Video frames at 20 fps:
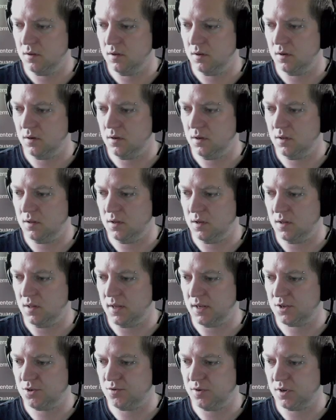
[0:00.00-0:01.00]
You need the
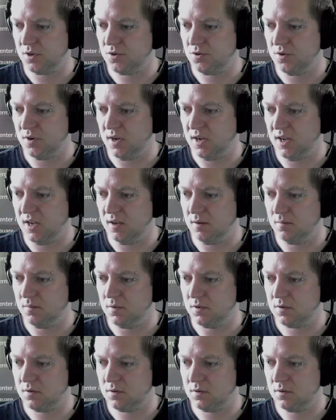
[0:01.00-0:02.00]
electric
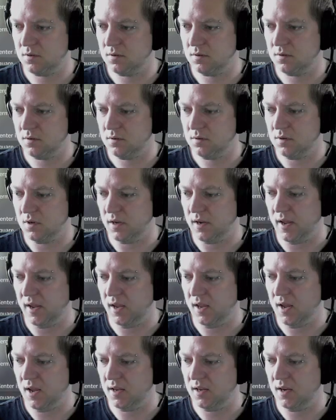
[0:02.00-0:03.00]
trams. Oh no,
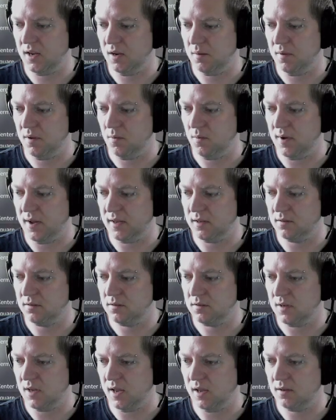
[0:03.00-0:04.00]
you only need to be one,
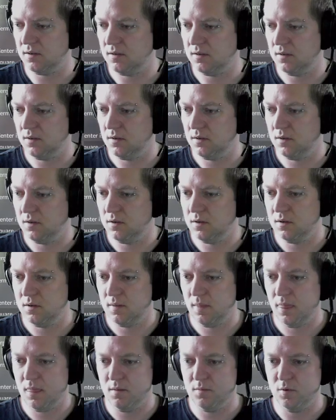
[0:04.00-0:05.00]
so
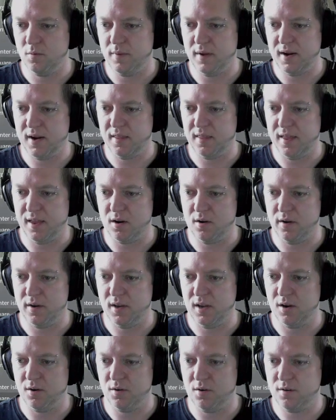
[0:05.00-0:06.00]
we'll bugger that
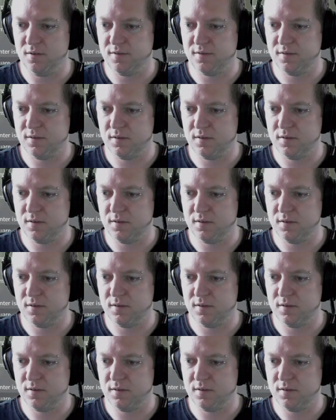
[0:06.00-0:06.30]
idea off.